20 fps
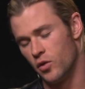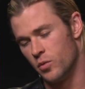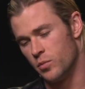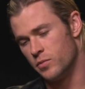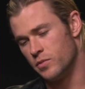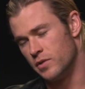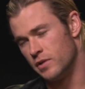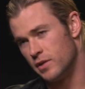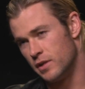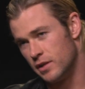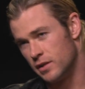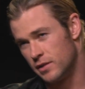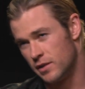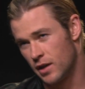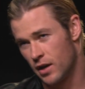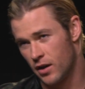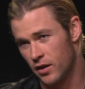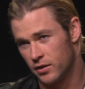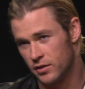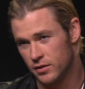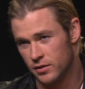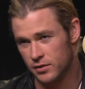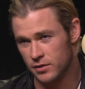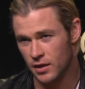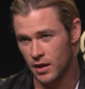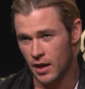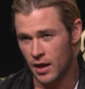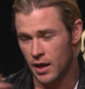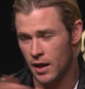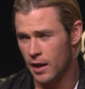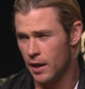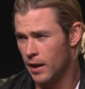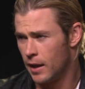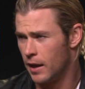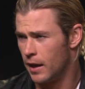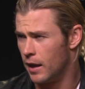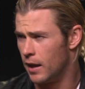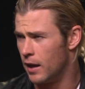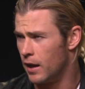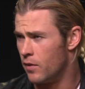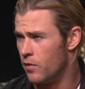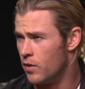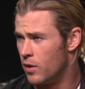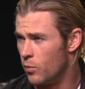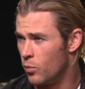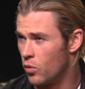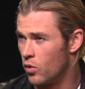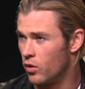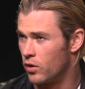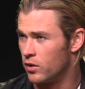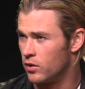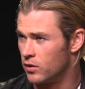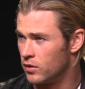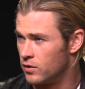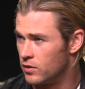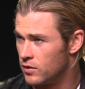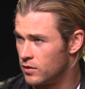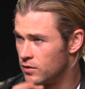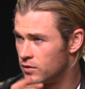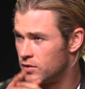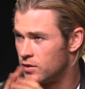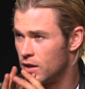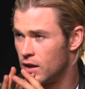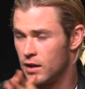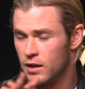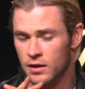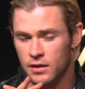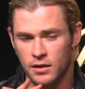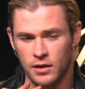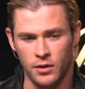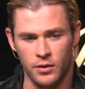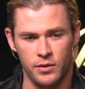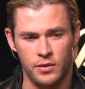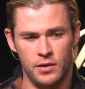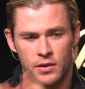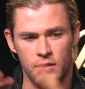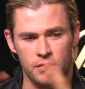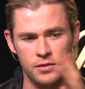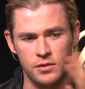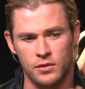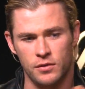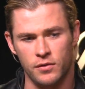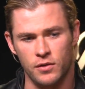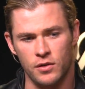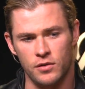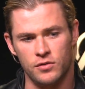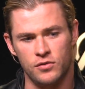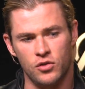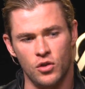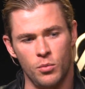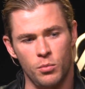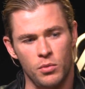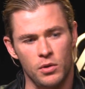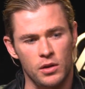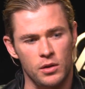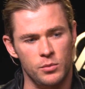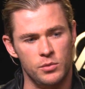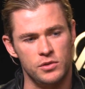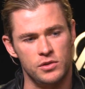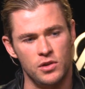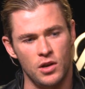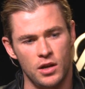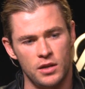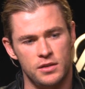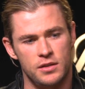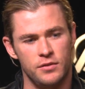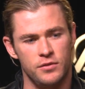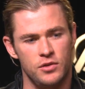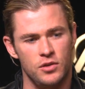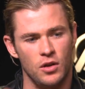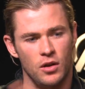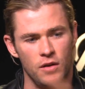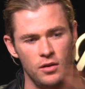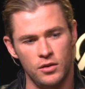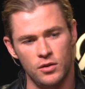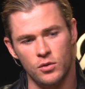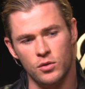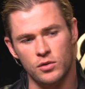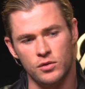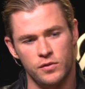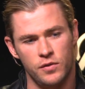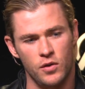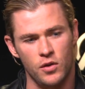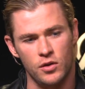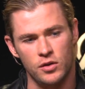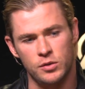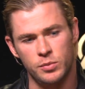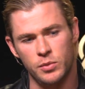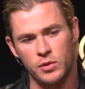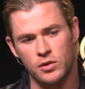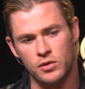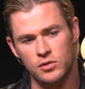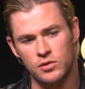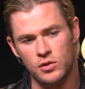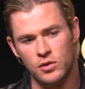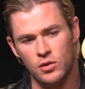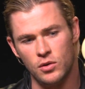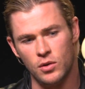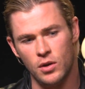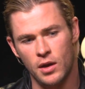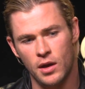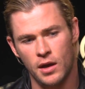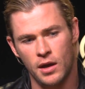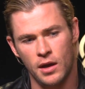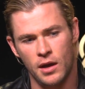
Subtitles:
films as these characters and then walking onto the set, you know, in this sort of ensemble, it was nice to have shot yours first because you